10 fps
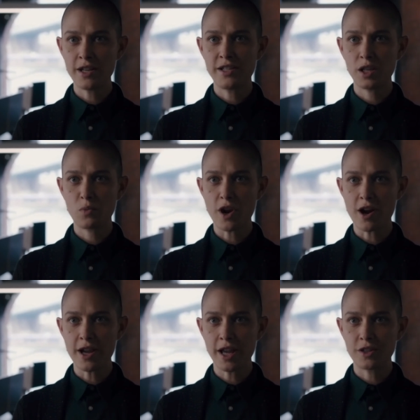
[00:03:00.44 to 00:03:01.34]
banker
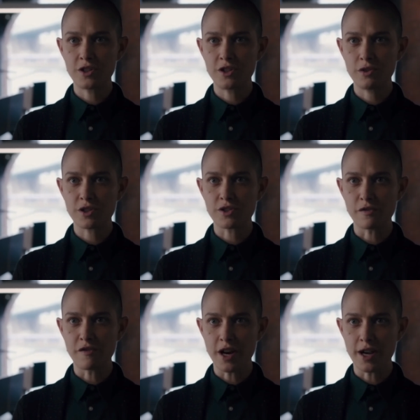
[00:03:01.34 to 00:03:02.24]
who has had a
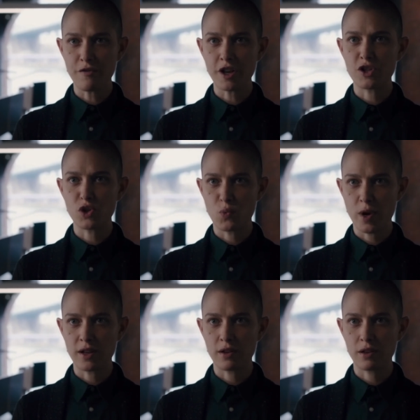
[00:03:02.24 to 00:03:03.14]
really, really
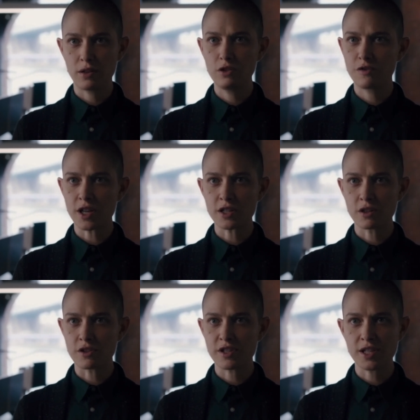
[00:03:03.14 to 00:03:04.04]
bad year and
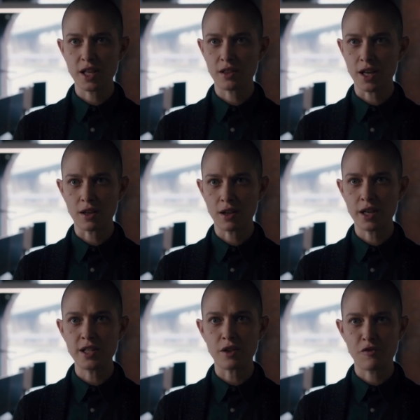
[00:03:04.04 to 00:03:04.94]
their division or
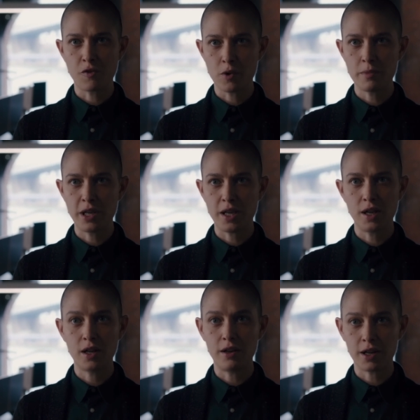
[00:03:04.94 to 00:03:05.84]
their team or their
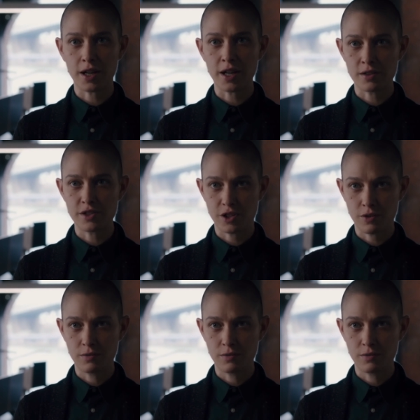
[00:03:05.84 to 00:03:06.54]
particular sector has